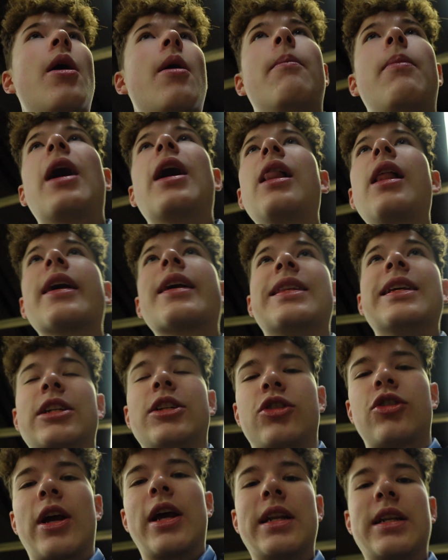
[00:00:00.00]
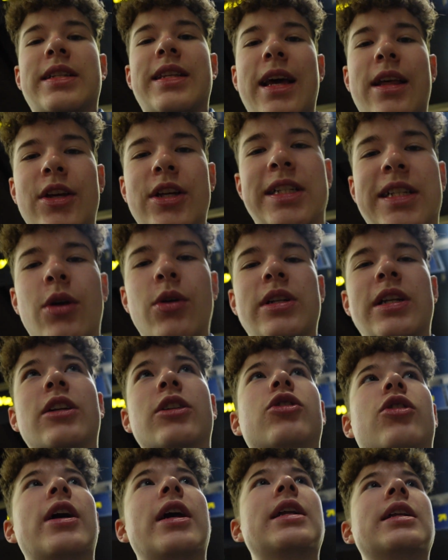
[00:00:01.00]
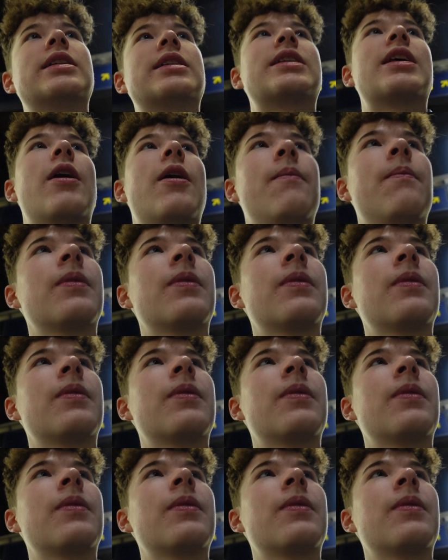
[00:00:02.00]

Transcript: But I like these trains, they're the tilting trains.